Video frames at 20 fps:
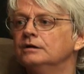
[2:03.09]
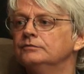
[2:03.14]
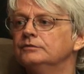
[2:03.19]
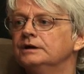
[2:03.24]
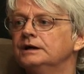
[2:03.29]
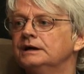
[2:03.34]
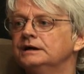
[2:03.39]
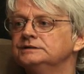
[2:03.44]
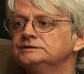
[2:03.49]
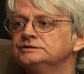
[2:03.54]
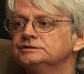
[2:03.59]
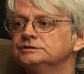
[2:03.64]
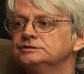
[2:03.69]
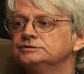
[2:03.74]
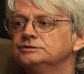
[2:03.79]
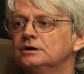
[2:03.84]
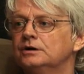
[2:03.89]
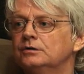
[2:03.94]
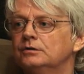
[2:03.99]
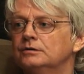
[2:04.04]
overheads
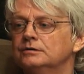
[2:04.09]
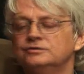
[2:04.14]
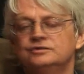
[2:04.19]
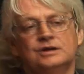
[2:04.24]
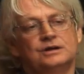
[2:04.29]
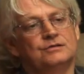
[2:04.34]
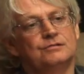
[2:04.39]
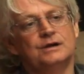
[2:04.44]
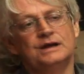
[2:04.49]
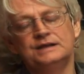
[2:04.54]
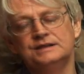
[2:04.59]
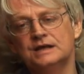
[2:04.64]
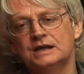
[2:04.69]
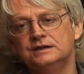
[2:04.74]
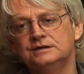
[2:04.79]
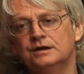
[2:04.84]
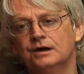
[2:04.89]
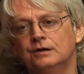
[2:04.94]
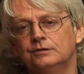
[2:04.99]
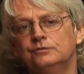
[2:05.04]
and so on, generate
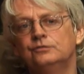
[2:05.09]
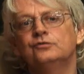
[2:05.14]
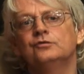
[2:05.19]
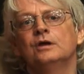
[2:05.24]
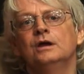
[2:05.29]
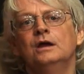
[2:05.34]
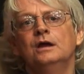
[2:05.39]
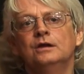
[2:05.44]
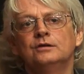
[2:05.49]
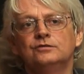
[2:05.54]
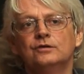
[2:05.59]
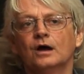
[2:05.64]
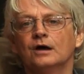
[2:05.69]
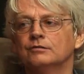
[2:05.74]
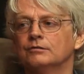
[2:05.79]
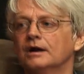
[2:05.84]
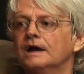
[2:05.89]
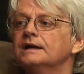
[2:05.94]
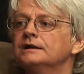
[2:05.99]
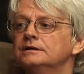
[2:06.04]
their notes
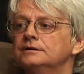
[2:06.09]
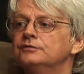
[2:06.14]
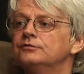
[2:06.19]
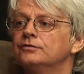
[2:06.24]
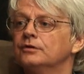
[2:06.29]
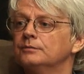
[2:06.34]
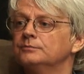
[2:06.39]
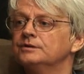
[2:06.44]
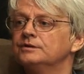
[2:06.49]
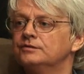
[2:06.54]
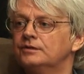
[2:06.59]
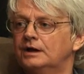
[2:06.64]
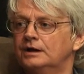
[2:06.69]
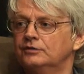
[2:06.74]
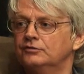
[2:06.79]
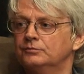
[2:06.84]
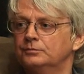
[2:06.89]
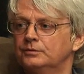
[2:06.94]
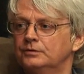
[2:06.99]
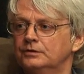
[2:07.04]
directly from the
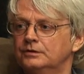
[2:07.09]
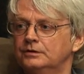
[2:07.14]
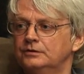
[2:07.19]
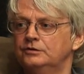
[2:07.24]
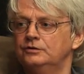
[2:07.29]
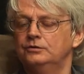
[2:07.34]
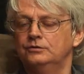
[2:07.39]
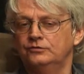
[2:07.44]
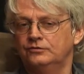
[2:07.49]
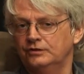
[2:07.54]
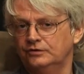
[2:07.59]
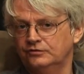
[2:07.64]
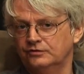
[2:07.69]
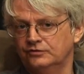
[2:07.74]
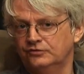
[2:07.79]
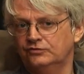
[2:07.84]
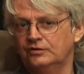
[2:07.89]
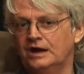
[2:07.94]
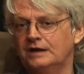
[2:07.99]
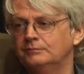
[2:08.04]
textbook and use
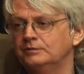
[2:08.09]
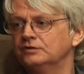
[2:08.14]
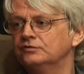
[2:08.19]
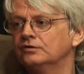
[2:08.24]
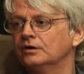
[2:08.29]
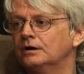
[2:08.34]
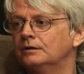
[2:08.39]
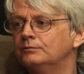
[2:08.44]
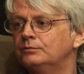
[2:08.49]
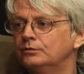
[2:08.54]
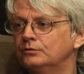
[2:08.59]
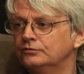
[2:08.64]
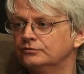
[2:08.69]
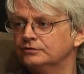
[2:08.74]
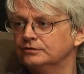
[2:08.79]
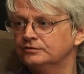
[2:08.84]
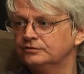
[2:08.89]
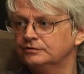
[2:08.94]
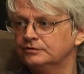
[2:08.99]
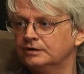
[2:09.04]
the same
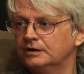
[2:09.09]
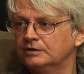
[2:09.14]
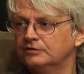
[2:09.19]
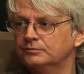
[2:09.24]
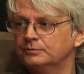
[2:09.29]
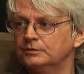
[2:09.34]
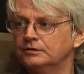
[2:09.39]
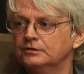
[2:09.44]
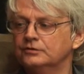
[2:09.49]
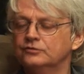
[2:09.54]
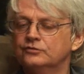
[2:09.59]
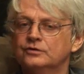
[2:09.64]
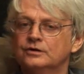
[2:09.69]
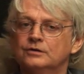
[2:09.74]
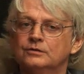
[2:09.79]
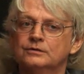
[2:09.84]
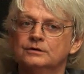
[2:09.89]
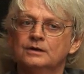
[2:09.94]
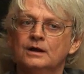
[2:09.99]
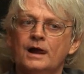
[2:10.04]
examples as the textbook and
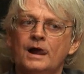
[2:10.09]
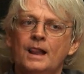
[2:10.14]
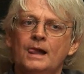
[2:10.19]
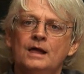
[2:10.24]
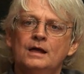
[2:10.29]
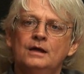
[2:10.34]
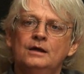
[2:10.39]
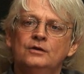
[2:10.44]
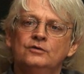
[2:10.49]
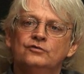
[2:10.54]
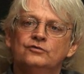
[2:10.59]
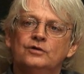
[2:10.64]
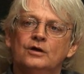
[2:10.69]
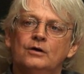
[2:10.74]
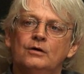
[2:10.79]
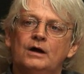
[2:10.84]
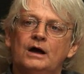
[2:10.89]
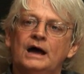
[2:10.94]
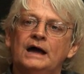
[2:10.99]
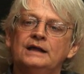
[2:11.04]
so on.
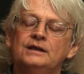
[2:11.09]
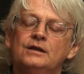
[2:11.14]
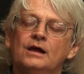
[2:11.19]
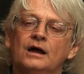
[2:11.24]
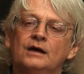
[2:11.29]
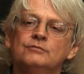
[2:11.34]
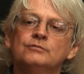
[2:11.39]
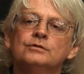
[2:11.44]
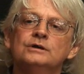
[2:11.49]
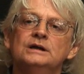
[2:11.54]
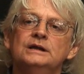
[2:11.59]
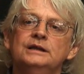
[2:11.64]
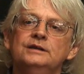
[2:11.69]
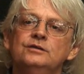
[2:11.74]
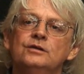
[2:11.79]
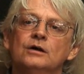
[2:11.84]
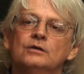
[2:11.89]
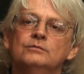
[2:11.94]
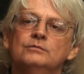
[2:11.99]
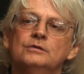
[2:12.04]
So I
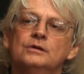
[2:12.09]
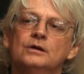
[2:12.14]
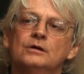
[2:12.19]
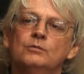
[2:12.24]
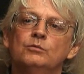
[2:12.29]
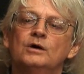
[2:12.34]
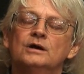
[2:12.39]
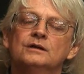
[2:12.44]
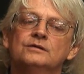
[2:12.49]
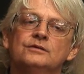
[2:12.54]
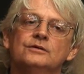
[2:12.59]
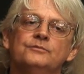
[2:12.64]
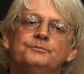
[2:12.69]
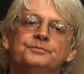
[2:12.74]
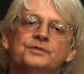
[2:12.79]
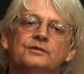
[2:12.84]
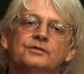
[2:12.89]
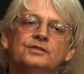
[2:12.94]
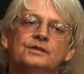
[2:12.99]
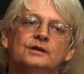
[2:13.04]
really don't know. One of
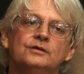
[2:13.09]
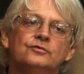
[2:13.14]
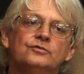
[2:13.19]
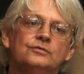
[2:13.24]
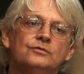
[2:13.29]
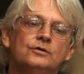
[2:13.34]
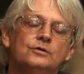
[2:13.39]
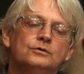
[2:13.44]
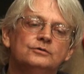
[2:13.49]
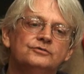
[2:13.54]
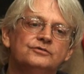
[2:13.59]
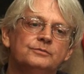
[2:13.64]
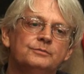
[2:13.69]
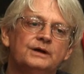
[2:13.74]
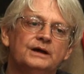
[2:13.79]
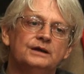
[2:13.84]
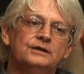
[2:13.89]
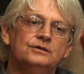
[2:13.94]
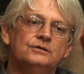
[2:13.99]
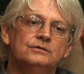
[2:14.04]
the things, of course,
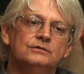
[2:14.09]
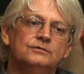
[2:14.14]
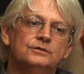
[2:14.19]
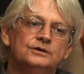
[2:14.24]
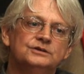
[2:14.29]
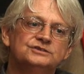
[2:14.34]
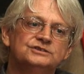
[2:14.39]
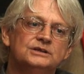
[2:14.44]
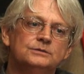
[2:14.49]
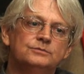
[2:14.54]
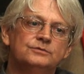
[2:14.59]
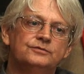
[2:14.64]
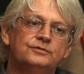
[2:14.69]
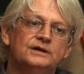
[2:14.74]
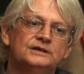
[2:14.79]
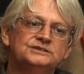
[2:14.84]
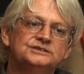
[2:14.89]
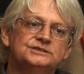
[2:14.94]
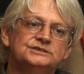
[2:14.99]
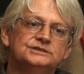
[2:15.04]
about university
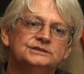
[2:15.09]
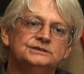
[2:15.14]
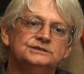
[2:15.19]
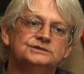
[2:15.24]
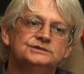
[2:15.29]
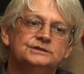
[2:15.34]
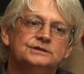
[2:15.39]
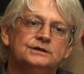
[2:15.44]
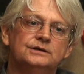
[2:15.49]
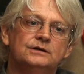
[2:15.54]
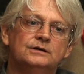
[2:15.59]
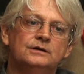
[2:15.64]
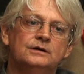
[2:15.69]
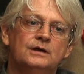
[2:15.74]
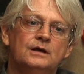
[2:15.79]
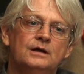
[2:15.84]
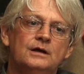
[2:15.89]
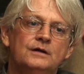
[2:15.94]
professors is that